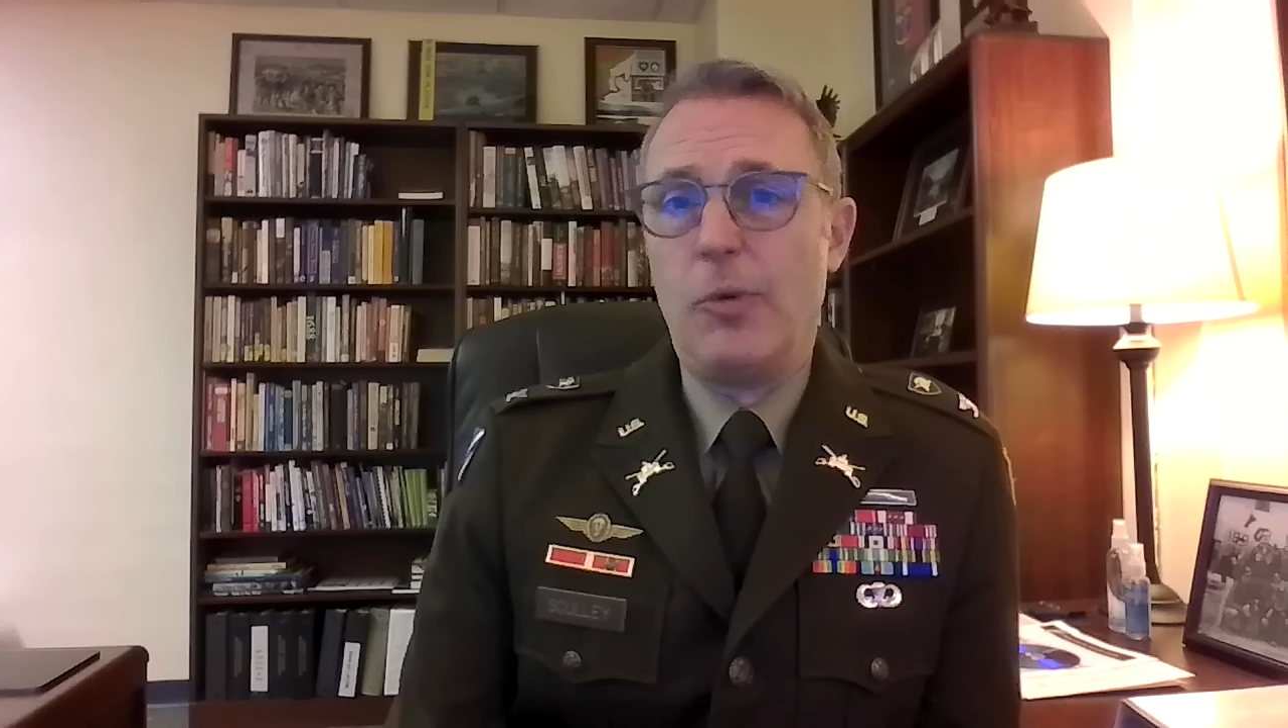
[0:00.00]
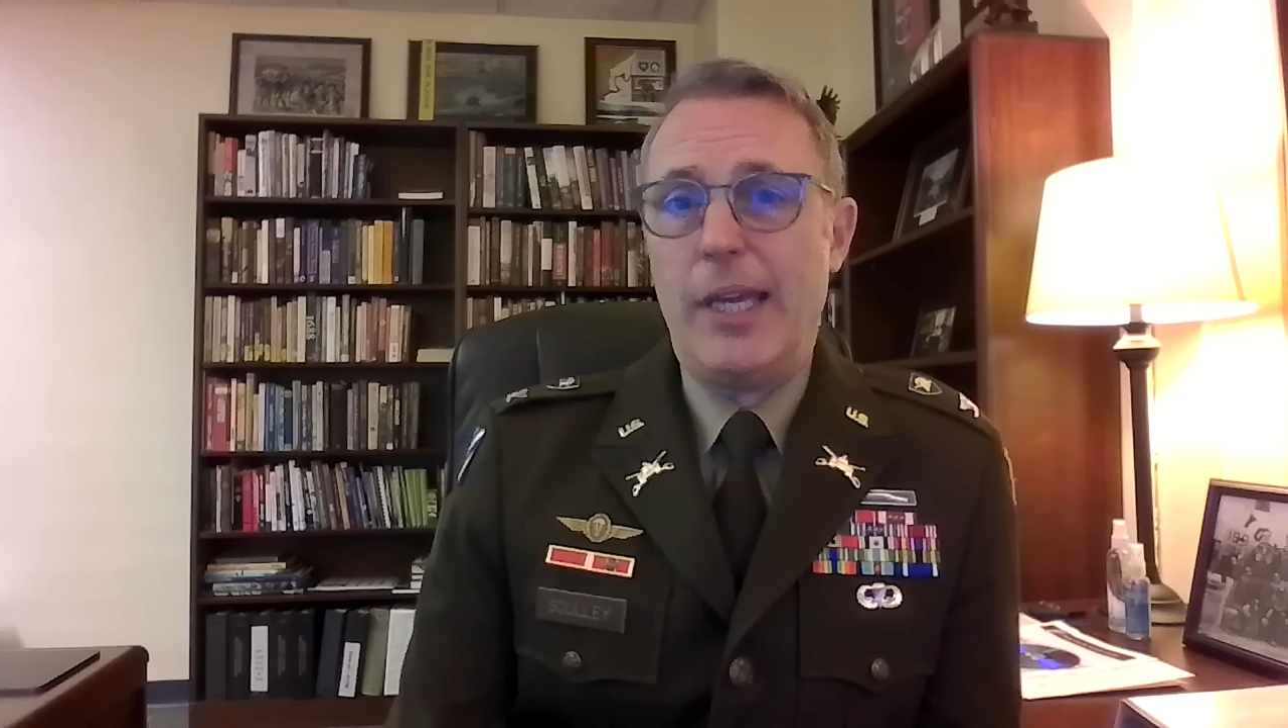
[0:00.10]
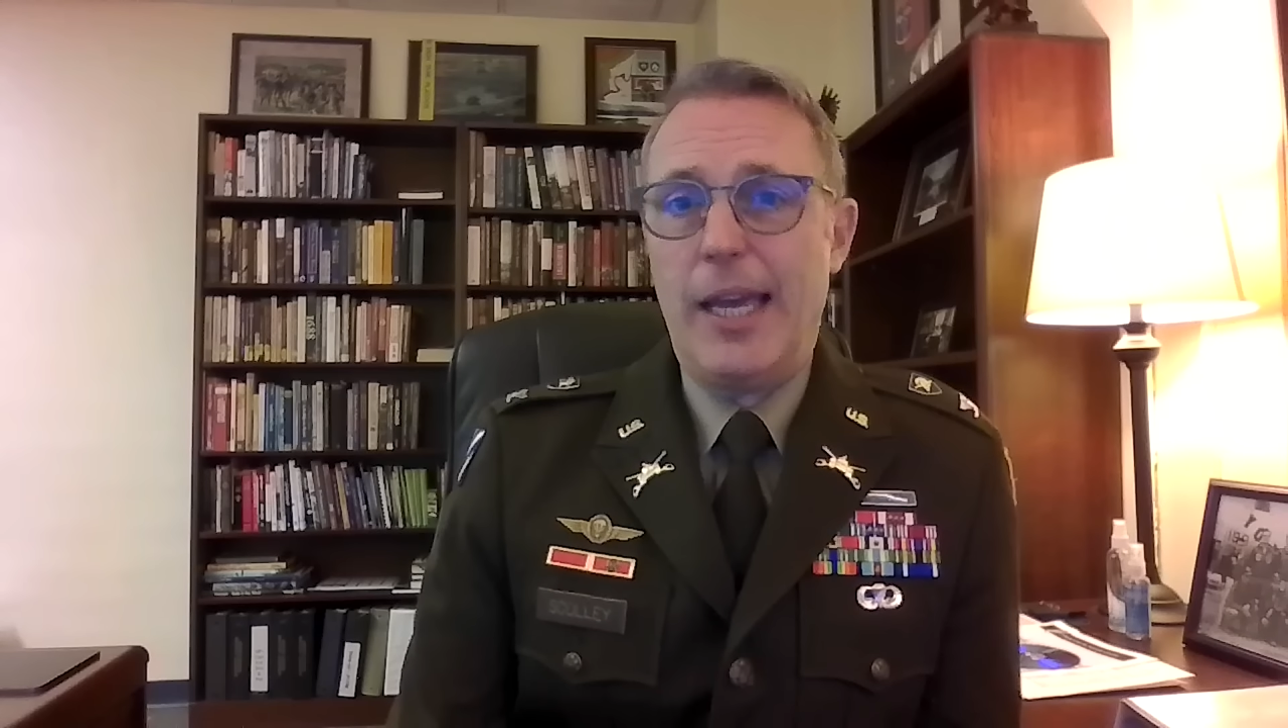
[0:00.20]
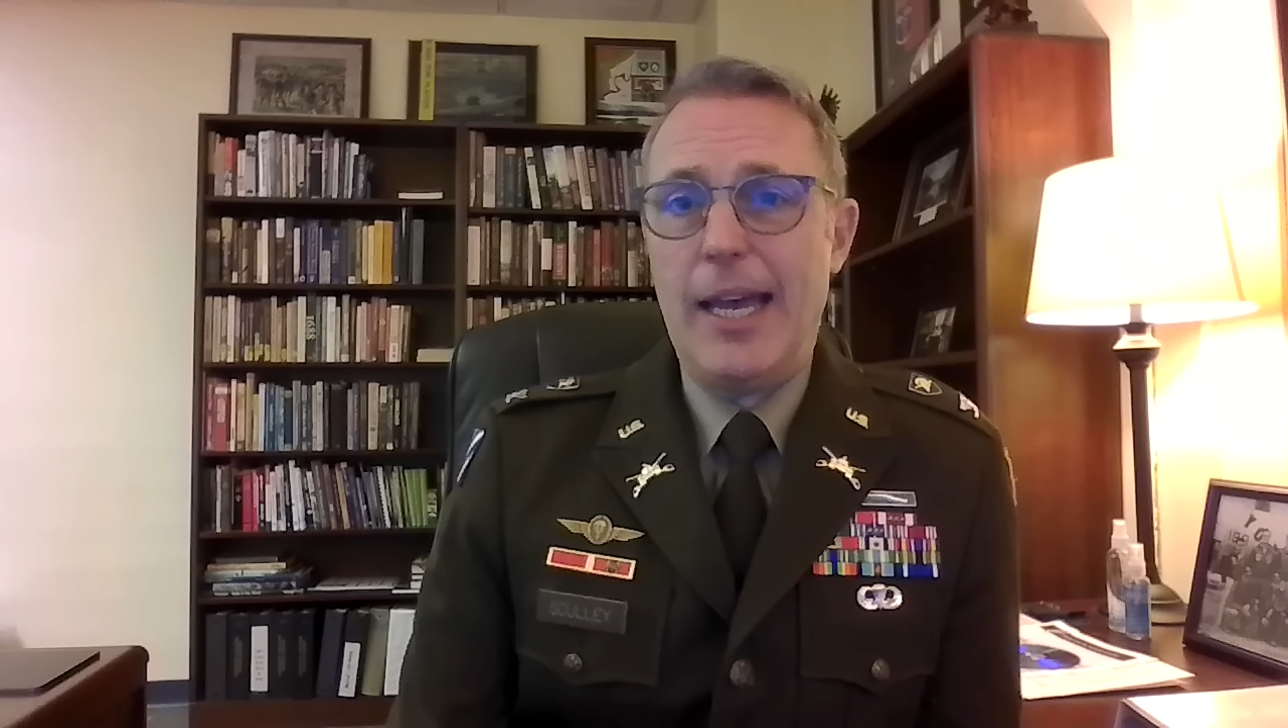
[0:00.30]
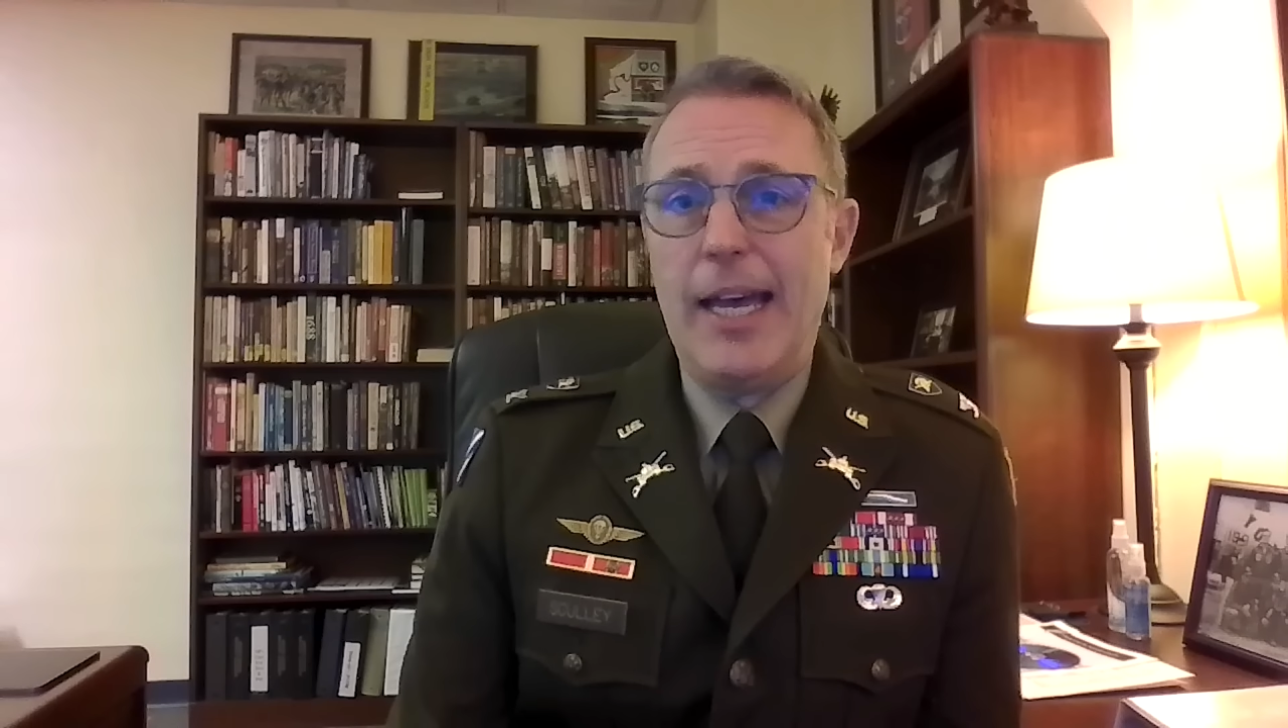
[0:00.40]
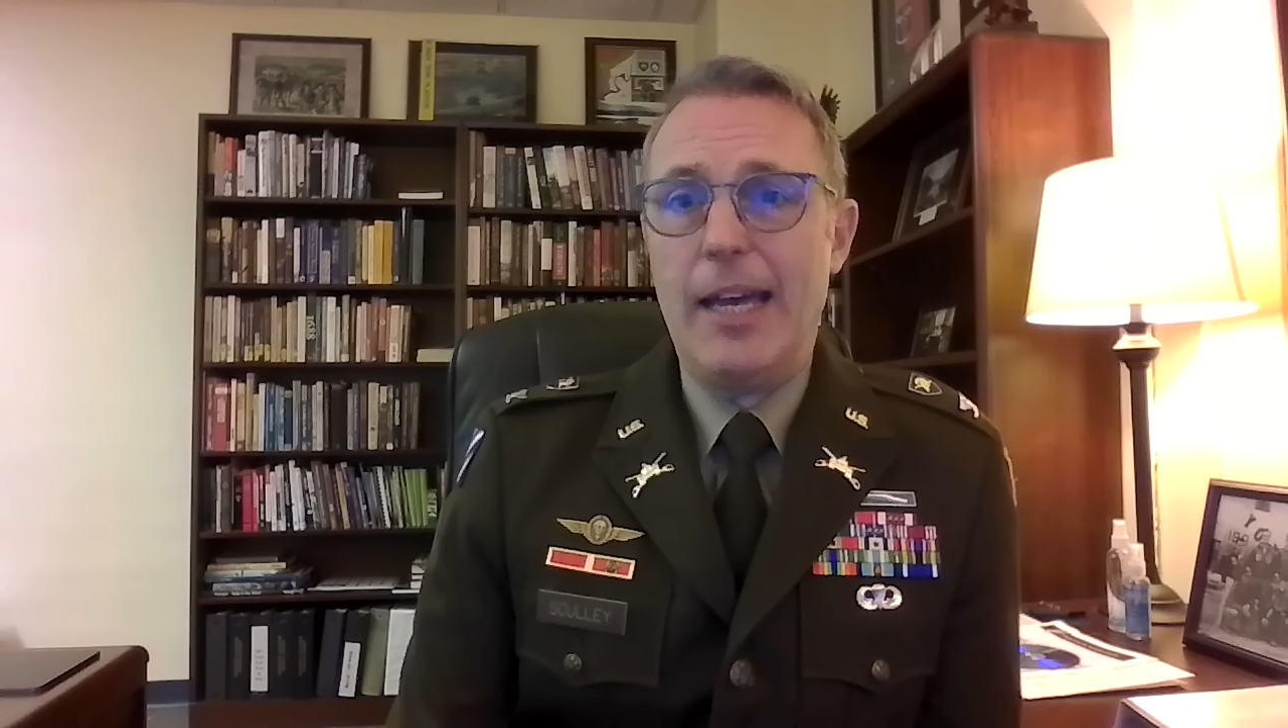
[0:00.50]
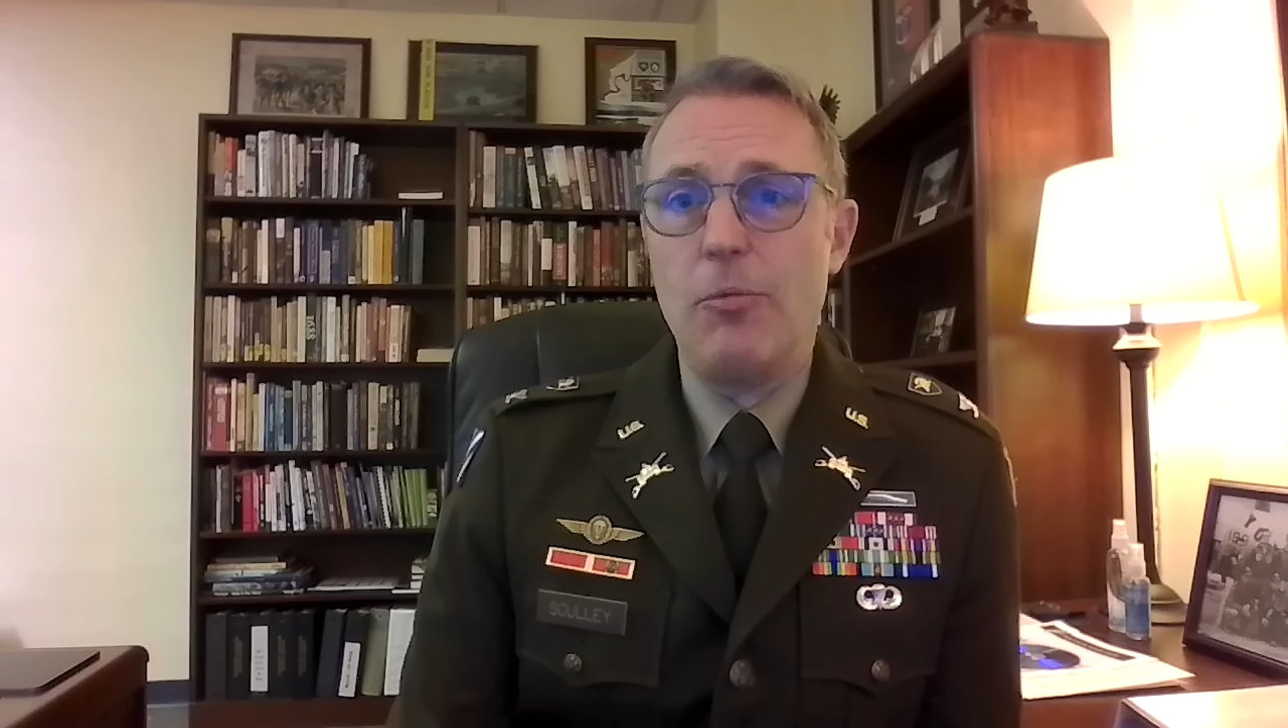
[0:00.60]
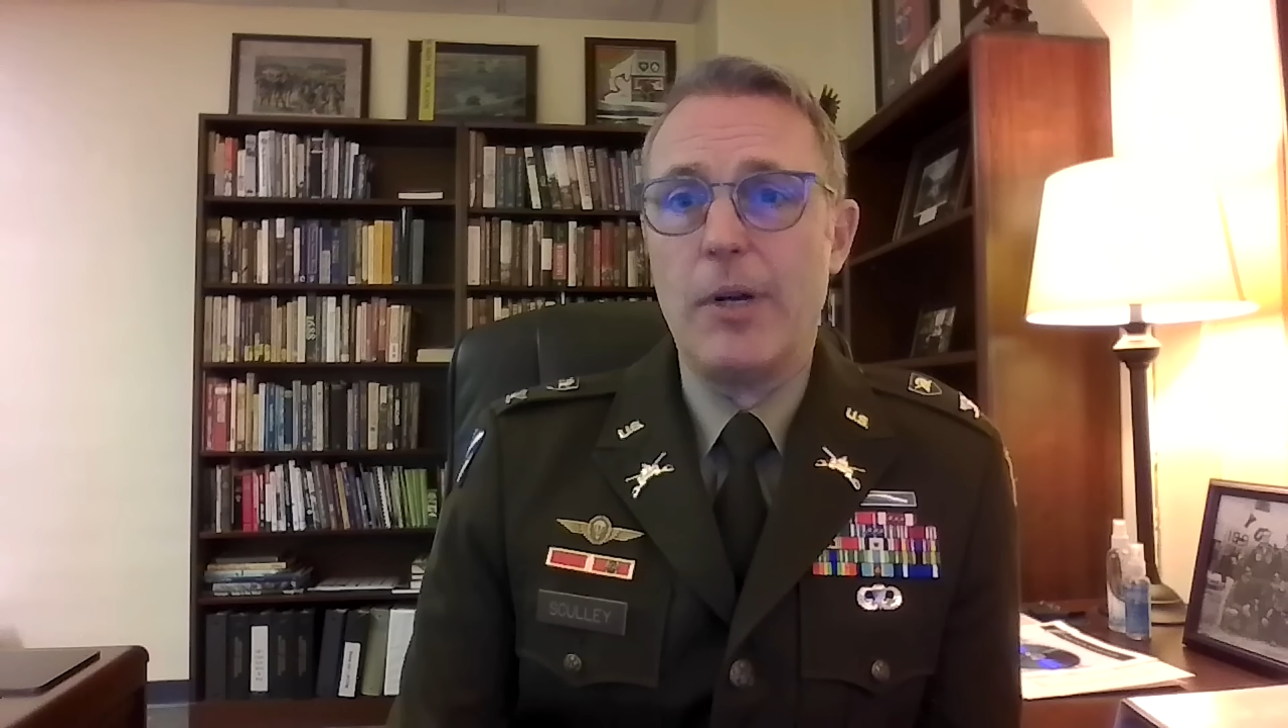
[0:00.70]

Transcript: we had